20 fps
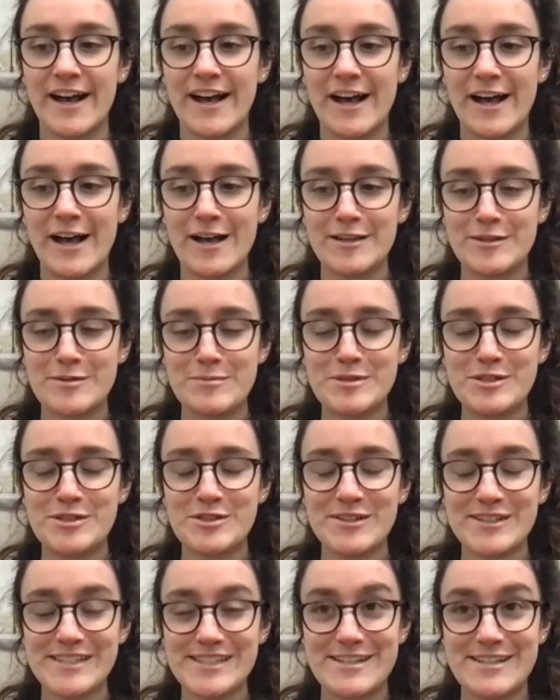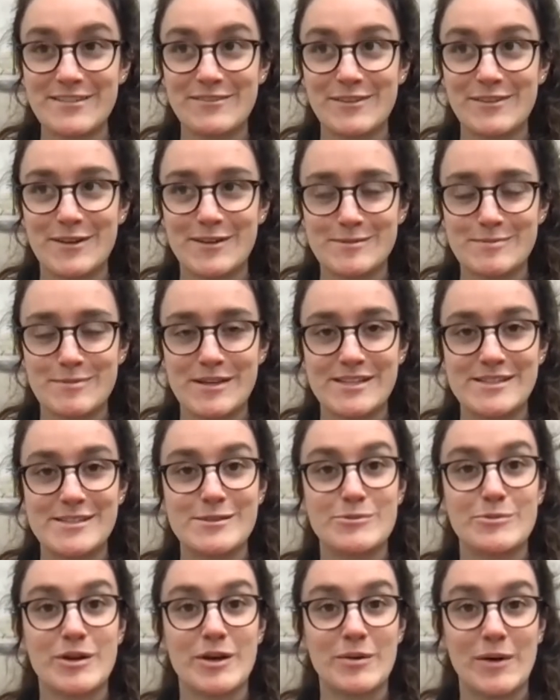the majority of those pieces
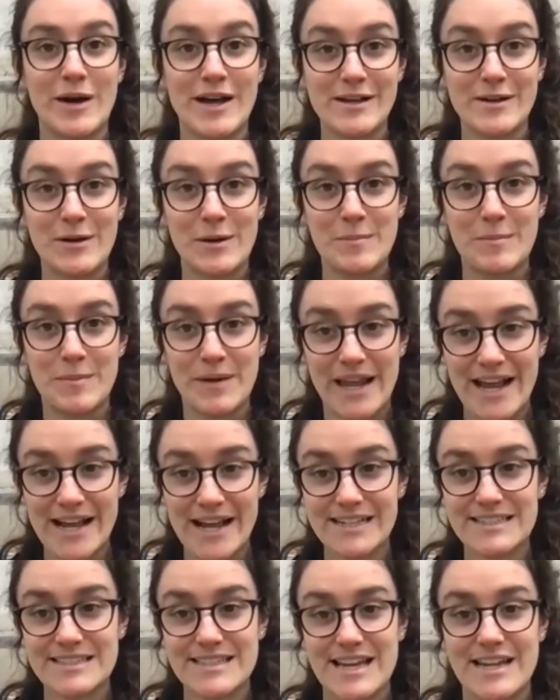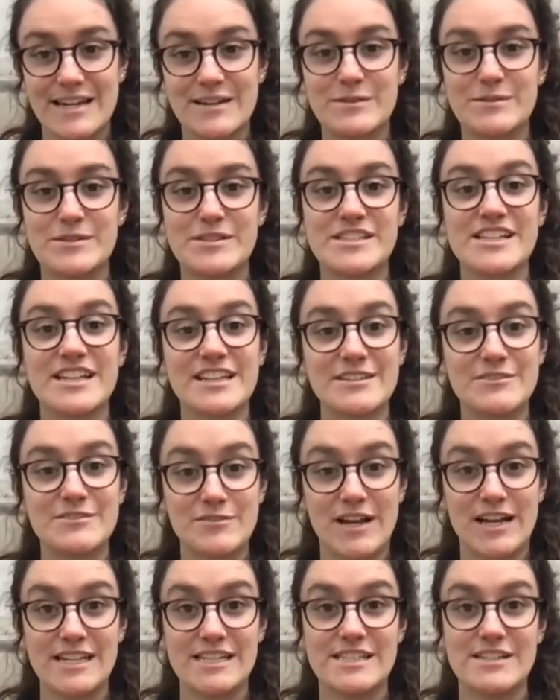were quite complex, and I was still in
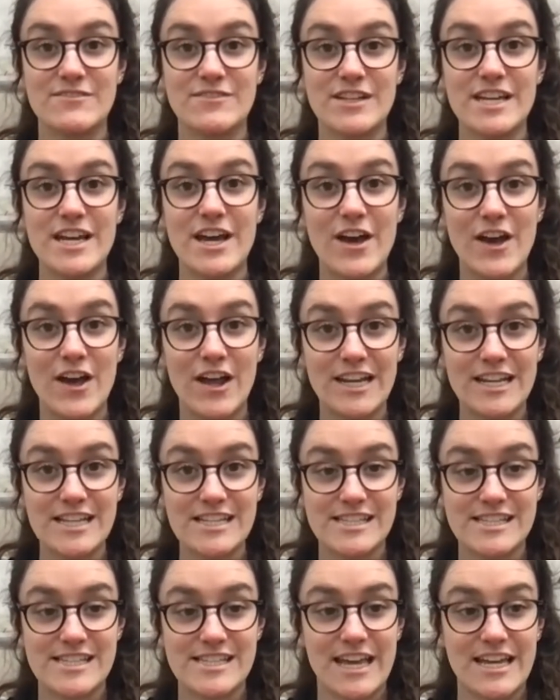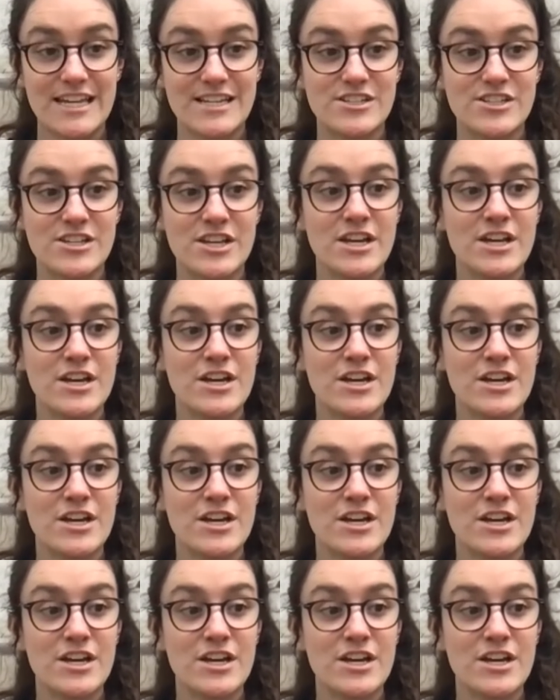relatively early stage